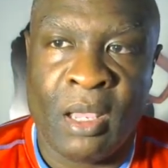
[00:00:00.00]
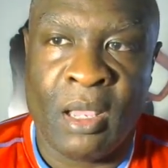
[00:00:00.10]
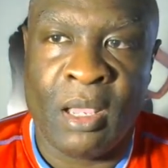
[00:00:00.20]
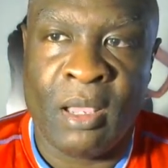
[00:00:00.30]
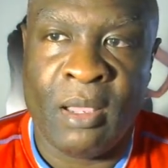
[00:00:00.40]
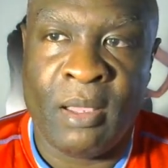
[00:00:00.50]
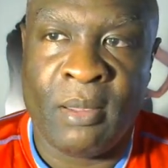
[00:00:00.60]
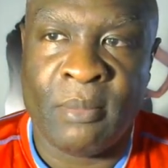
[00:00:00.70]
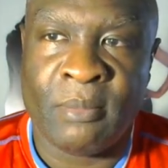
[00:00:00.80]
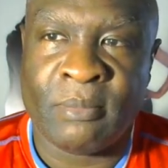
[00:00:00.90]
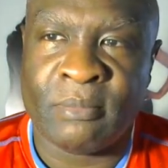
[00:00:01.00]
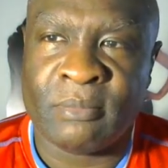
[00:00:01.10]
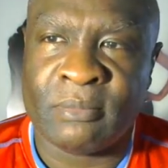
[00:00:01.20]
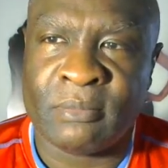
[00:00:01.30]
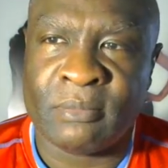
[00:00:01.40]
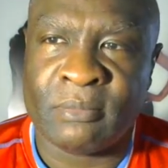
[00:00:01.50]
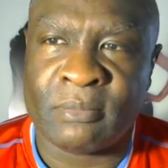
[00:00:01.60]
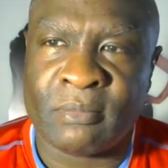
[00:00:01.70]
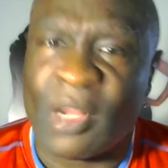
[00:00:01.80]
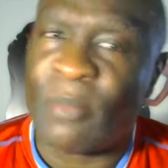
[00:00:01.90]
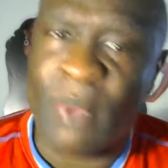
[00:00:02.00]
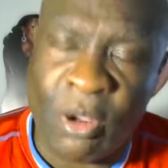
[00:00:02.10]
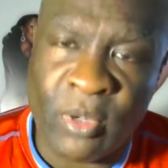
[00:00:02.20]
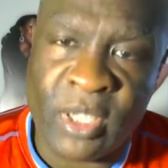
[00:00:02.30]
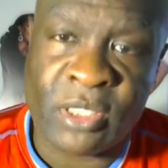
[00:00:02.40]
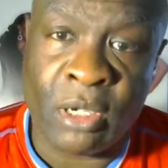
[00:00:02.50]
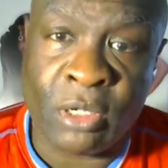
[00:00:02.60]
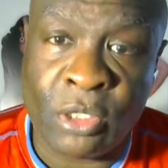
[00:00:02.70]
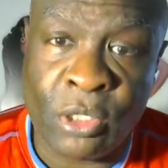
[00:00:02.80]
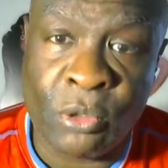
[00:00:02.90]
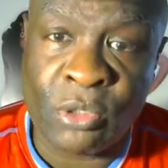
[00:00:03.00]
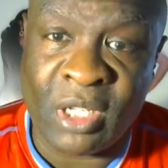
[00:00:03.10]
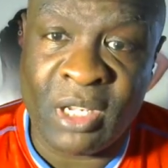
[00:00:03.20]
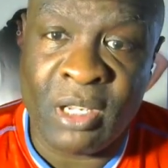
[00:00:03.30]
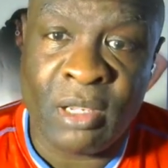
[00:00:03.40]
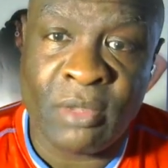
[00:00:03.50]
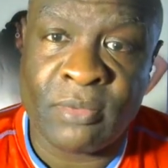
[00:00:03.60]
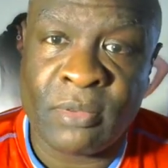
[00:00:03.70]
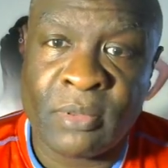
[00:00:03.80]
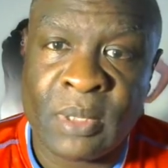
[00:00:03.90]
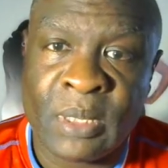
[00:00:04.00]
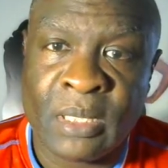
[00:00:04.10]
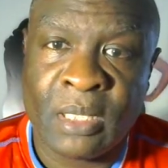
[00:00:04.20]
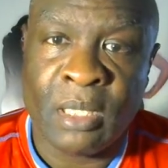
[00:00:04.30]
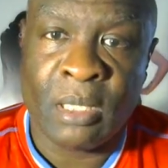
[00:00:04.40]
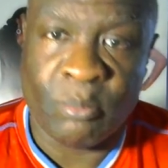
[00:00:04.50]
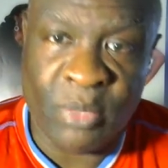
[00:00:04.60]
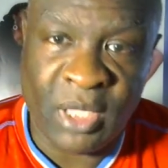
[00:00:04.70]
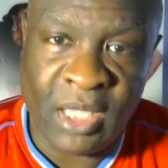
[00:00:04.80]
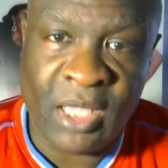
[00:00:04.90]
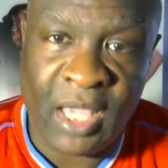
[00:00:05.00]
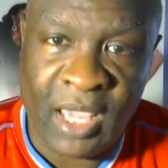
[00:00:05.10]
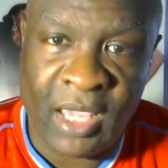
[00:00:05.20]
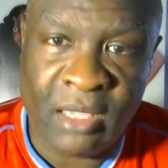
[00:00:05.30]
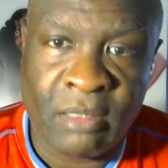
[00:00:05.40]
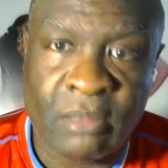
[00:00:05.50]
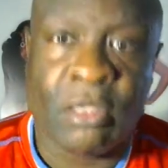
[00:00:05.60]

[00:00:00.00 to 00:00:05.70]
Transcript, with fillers: Um, I'm always accused of being a